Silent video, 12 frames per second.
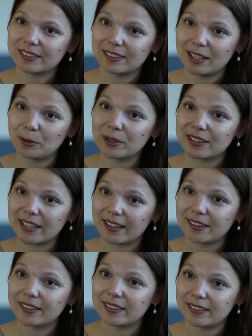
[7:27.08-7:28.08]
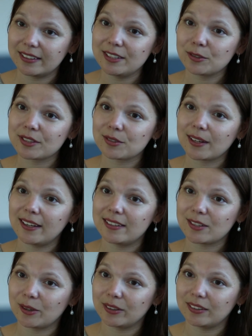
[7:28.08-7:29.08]
lowered their interest
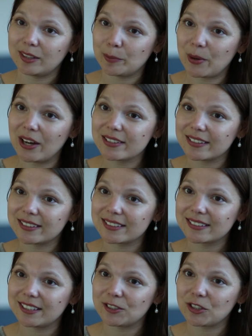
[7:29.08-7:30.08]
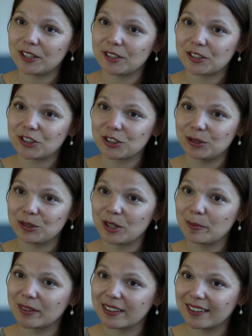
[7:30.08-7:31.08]
rates on deposits they charge to
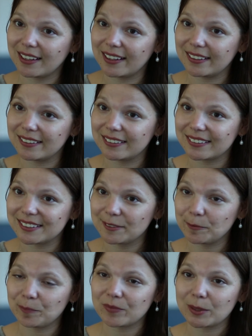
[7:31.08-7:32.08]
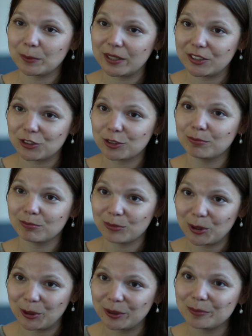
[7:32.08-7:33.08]
German clients, which
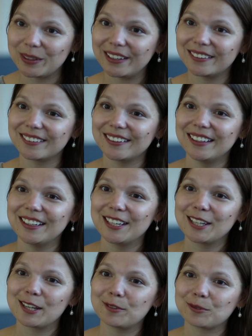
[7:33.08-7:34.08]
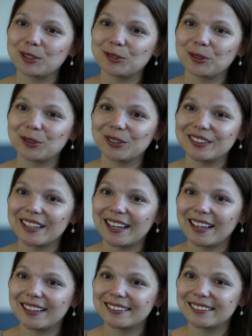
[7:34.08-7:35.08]
could mean in return
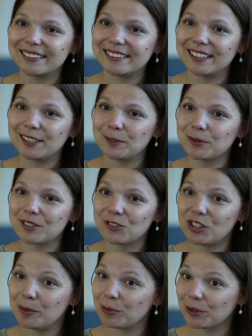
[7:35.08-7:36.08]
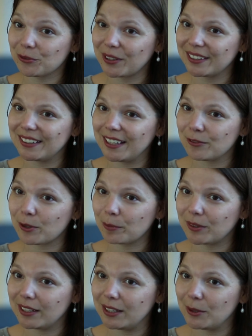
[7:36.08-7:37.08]
that they used cheaper funding
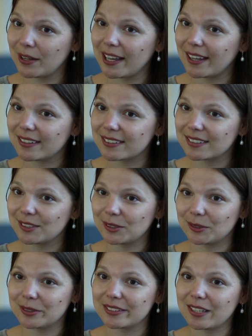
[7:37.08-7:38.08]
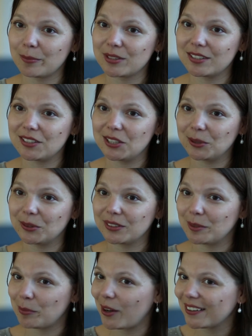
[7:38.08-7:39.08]
from the US to substitute
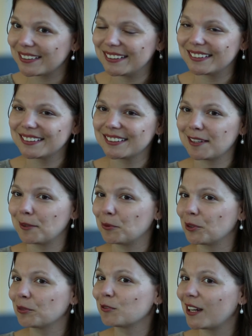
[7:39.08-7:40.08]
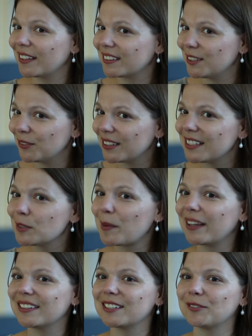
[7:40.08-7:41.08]
deposits that were relatively
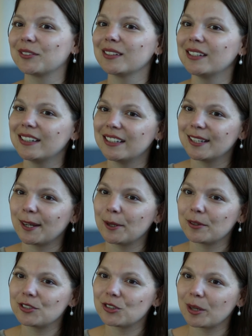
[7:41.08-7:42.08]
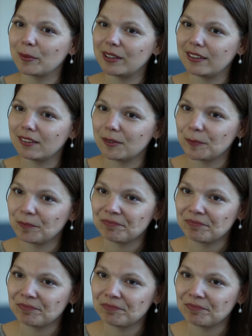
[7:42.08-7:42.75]
expensive here in Germany.